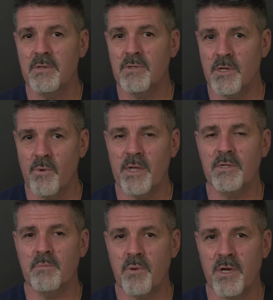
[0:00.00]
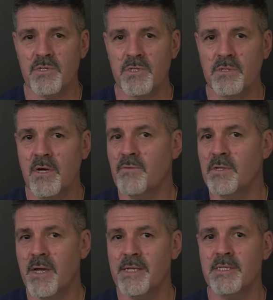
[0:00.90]
the Great Depression of the
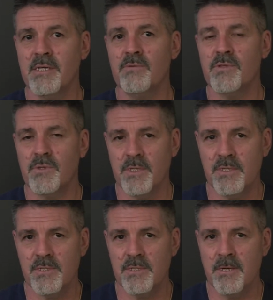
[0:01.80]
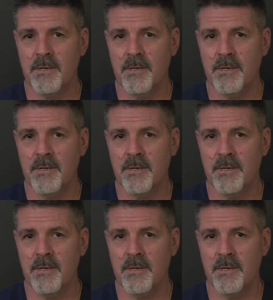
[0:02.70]
1930s.